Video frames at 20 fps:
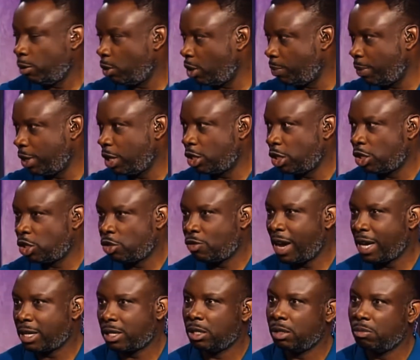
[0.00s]
Will it be a
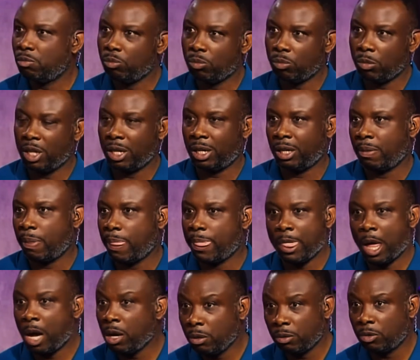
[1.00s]
distraction? Uh,
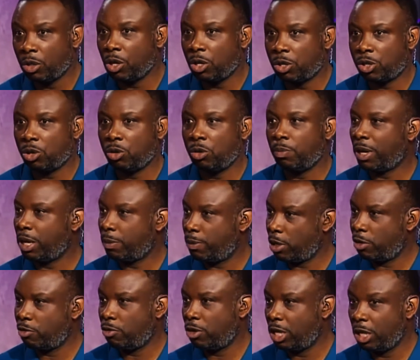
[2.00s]
no, not at all, but it'll
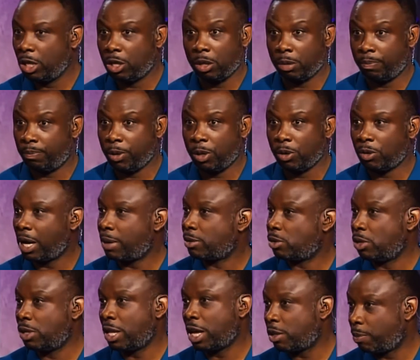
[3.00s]
be a really good build up
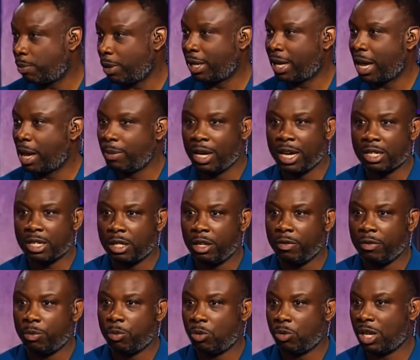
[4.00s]
to another big game against
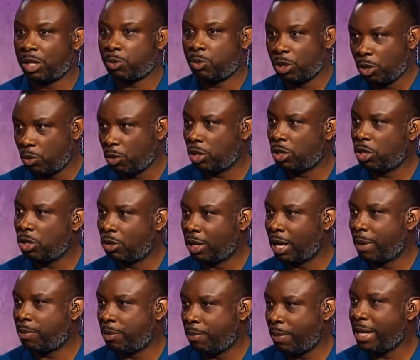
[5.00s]
Liverpool. That's what you want to do,
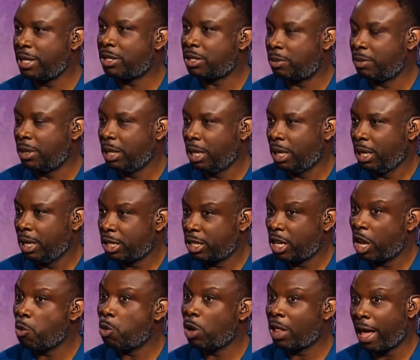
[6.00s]
get momentum.
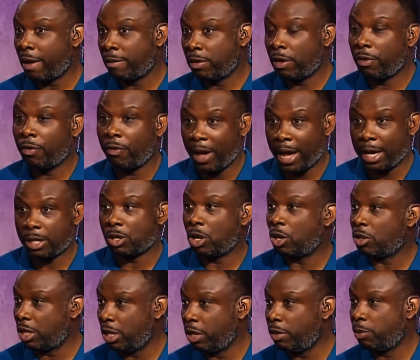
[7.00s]
So it will have an effect
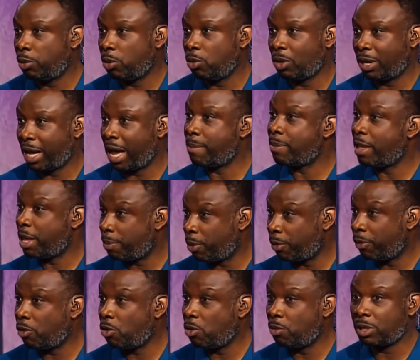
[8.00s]
on the Liverpool game, their
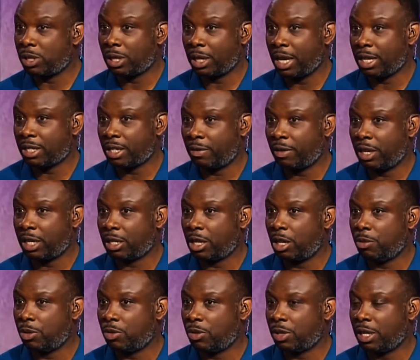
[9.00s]
performance against
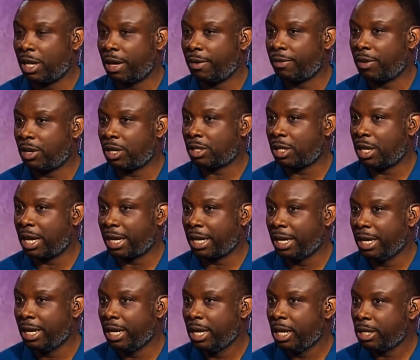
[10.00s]
Atletico Madrid in that first leg.
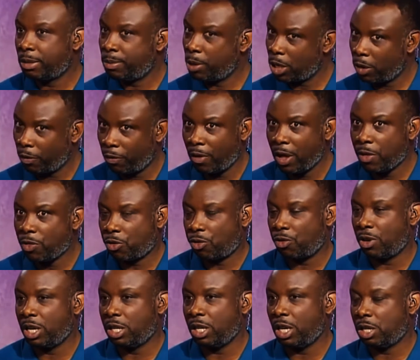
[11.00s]
But the front
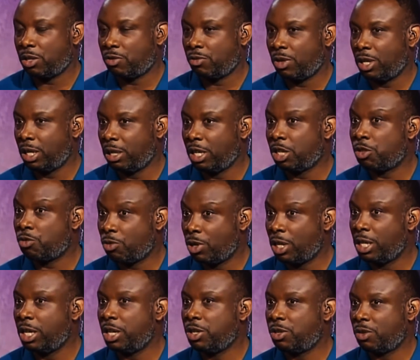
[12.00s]
three is, re- is
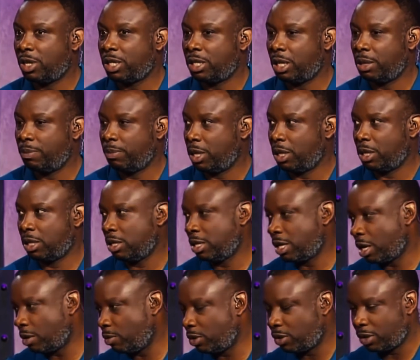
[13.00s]
really interesting because,
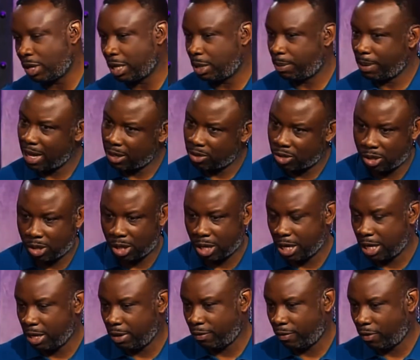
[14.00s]
you know, we said about
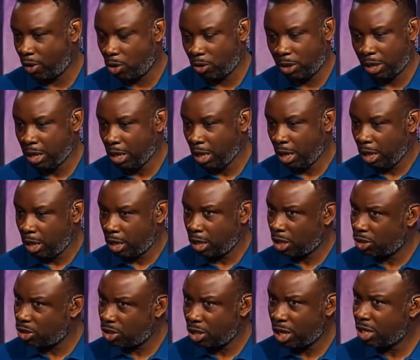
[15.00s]
Sterling, Foden. You
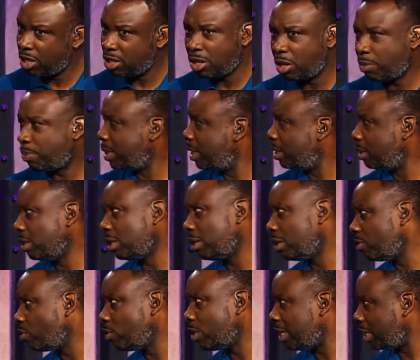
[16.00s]
know, Sterling's not been
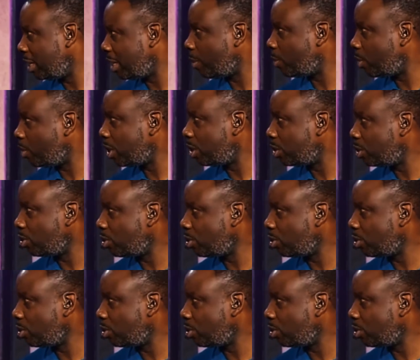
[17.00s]
uh, really a number one